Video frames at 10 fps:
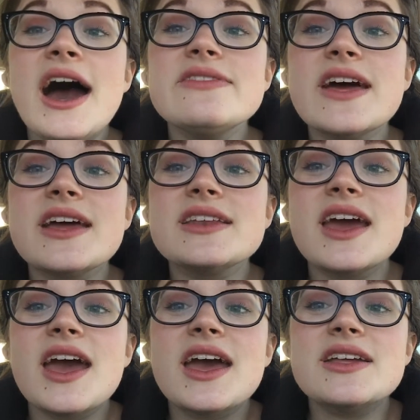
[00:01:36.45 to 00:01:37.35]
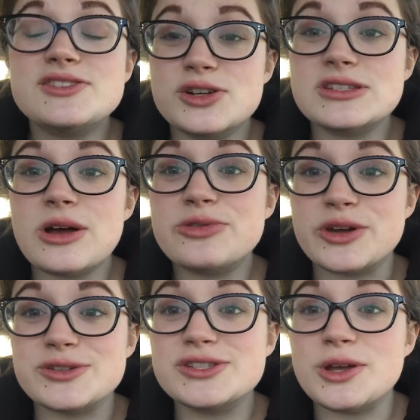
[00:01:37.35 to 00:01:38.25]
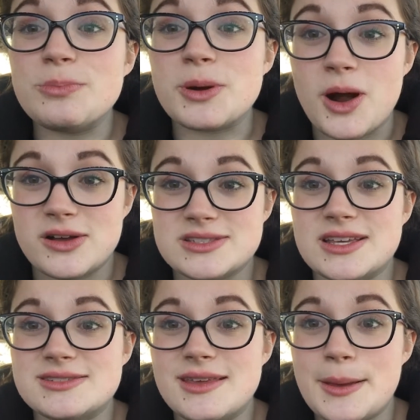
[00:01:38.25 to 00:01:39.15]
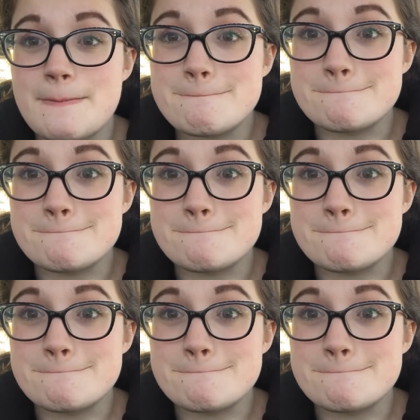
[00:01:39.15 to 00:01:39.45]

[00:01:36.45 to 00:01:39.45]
And then it turns out they're still processing.